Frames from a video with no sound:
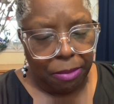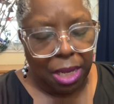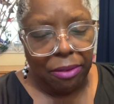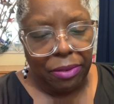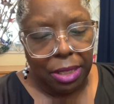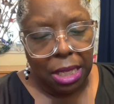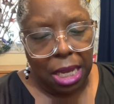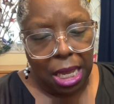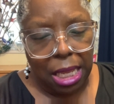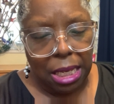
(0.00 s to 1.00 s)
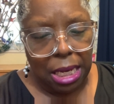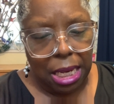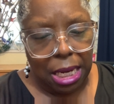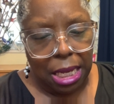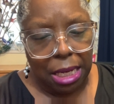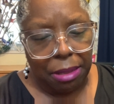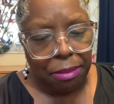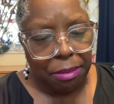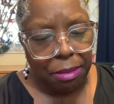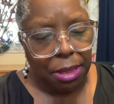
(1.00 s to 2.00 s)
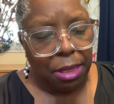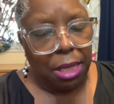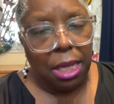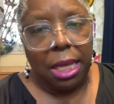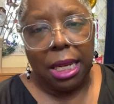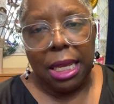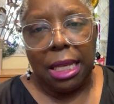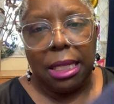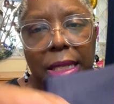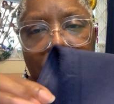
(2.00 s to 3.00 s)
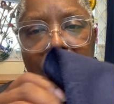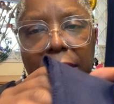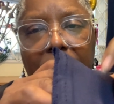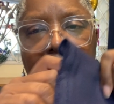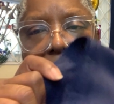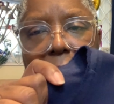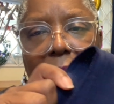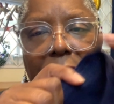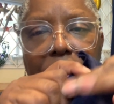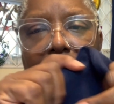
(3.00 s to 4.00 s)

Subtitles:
I feel the cotton in it. It has a little give.